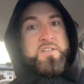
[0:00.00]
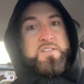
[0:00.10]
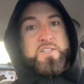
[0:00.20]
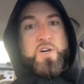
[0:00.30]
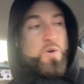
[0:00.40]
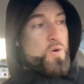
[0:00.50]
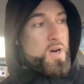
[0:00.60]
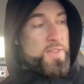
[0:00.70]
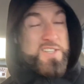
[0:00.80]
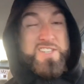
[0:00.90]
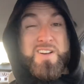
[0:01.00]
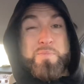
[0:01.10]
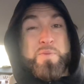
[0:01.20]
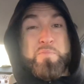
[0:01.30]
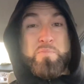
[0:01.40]
So they took
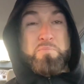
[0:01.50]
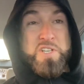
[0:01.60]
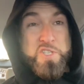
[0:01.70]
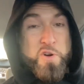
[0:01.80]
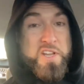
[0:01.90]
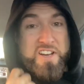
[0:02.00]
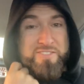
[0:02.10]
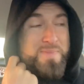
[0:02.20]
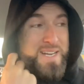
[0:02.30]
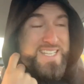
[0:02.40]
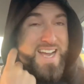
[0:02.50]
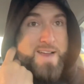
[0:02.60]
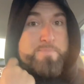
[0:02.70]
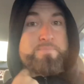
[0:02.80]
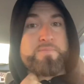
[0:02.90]
up the majority of my
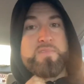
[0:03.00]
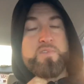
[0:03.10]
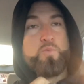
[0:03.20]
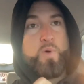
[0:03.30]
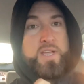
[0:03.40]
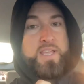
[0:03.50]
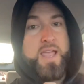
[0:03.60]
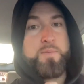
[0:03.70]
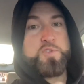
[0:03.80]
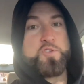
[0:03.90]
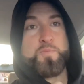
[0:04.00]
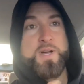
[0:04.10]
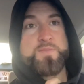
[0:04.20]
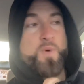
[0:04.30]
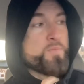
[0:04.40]
time when it came to
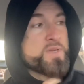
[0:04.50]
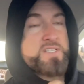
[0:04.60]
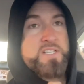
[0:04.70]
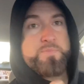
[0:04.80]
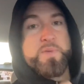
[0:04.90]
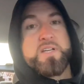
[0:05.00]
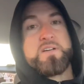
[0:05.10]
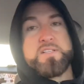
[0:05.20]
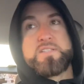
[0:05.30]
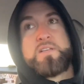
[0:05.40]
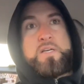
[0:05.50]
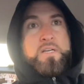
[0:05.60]
my small business, because